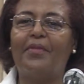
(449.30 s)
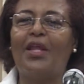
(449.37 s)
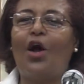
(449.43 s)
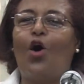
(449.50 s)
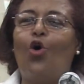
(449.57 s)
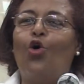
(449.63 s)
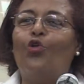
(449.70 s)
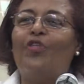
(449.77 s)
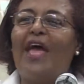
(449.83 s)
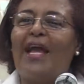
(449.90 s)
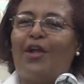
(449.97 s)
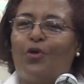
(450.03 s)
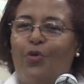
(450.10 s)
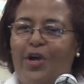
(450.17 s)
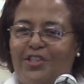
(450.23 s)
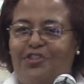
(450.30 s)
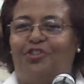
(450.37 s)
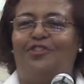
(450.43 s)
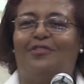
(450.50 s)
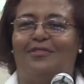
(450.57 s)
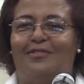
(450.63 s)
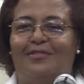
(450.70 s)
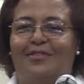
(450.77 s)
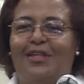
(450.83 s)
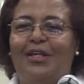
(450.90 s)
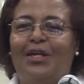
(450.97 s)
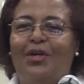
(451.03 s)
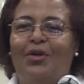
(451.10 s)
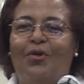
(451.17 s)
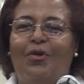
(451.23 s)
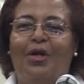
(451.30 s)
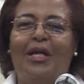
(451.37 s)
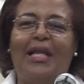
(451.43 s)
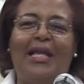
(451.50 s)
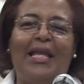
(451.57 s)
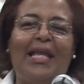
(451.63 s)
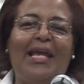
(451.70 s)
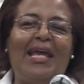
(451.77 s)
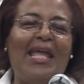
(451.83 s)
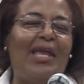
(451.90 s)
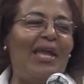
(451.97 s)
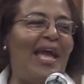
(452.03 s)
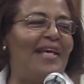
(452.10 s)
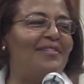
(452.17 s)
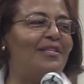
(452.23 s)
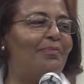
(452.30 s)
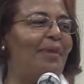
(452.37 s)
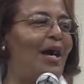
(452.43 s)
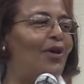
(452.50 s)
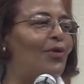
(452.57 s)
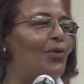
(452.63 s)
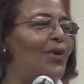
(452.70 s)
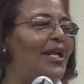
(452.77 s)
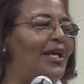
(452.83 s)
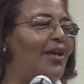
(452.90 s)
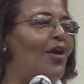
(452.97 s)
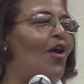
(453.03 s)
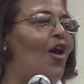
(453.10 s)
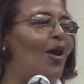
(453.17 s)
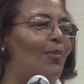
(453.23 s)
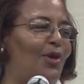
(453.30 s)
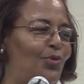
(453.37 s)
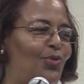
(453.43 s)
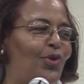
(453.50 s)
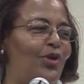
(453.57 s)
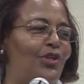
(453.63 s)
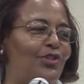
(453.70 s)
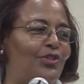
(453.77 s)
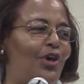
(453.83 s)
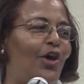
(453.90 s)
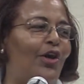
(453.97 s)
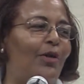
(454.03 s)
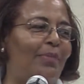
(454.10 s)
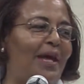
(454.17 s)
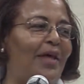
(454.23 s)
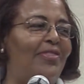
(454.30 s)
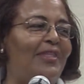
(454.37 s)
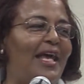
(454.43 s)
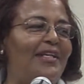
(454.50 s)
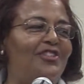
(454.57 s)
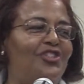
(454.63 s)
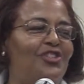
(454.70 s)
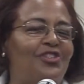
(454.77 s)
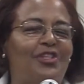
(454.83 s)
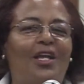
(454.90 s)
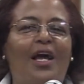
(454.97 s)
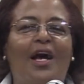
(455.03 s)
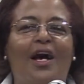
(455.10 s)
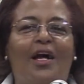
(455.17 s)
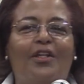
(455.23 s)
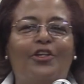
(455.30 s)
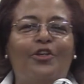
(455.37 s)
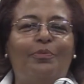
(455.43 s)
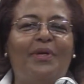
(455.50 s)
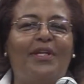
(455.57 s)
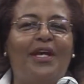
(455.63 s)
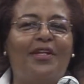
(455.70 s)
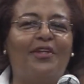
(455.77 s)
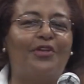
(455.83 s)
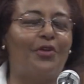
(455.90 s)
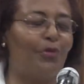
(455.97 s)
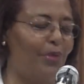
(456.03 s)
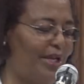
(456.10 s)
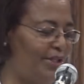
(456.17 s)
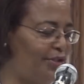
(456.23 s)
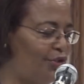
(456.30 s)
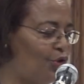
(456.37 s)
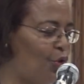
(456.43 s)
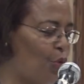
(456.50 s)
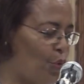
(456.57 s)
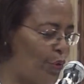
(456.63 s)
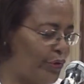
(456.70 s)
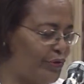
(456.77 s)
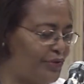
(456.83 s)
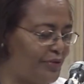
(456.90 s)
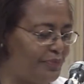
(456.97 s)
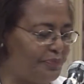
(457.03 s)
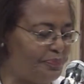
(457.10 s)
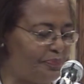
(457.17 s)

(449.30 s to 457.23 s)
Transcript: Hold that question. He asked about Credit Karma. We're going to talk about that just a little bit under credit scores.